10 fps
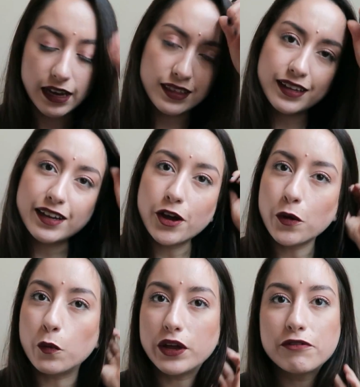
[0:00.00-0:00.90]
I think I got
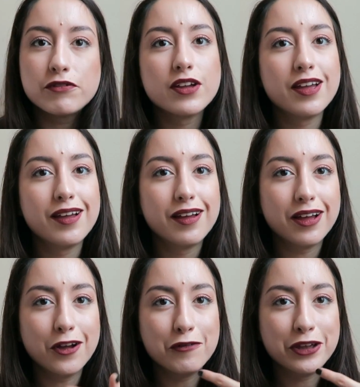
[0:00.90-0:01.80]
a whiff
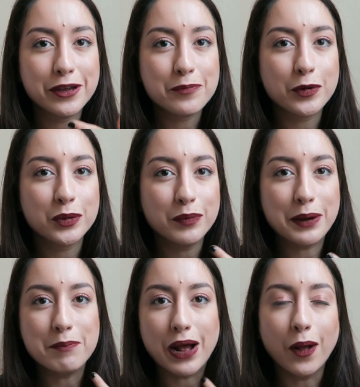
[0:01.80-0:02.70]
of him with
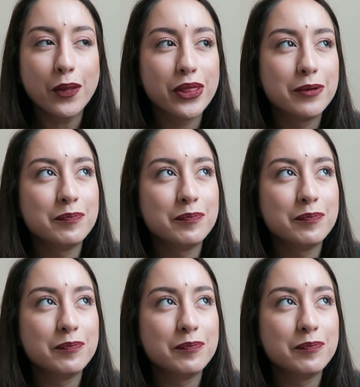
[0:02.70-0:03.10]
my mouth